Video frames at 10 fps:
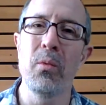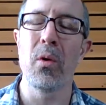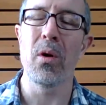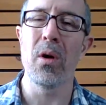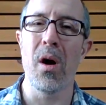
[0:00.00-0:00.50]

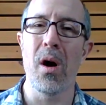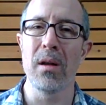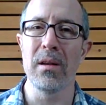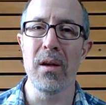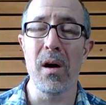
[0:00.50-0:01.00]
war all
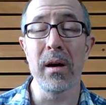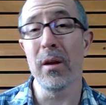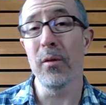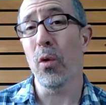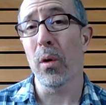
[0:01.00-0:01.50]
along, and
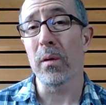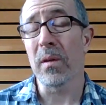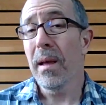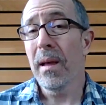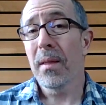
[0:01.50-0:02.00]
of
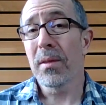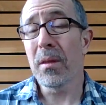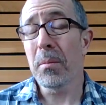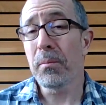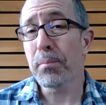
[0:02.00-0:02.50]
course,
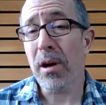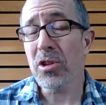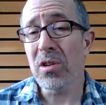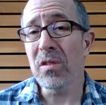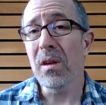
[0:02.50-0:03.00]
the
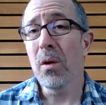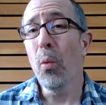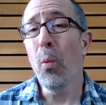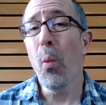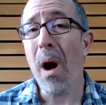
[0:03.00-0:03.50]
Prussians
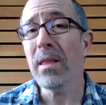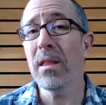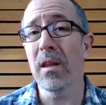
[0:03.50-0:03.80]
won